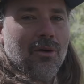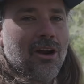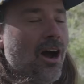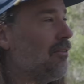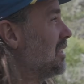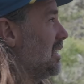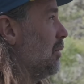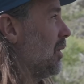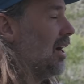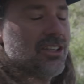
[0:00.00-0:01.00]
rod, obviously
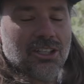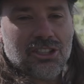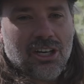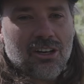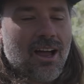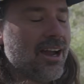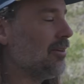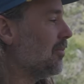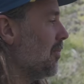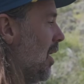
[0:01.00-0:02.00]
we're not touching our
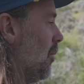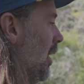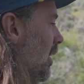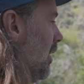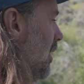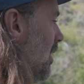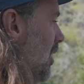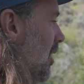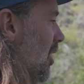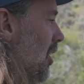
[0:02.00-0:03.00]
line that way,
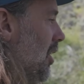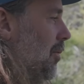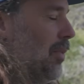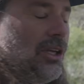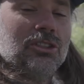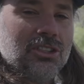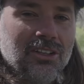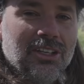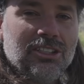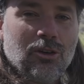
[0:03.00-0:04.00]
but you still
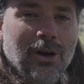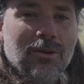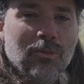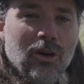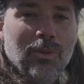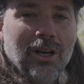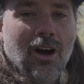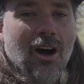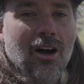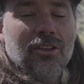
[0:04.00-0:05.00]
need to create movement
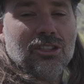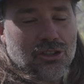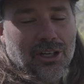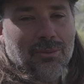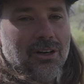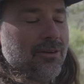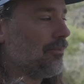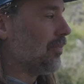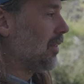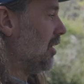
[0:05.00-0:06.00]
on the streamer.
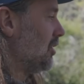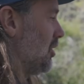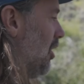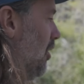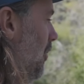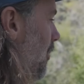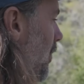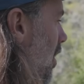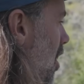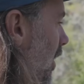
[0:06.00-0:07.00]
So
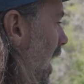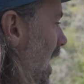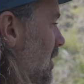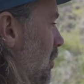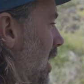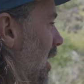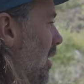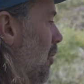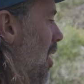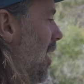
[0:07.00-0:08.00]
I'll cast my
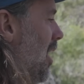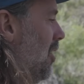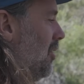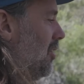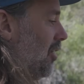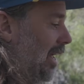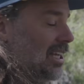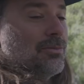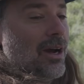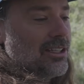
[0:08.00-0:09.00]
rod out, I'll
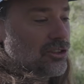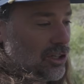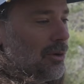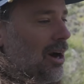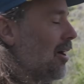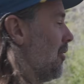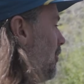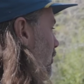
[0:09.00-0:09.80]
cast my streamer out,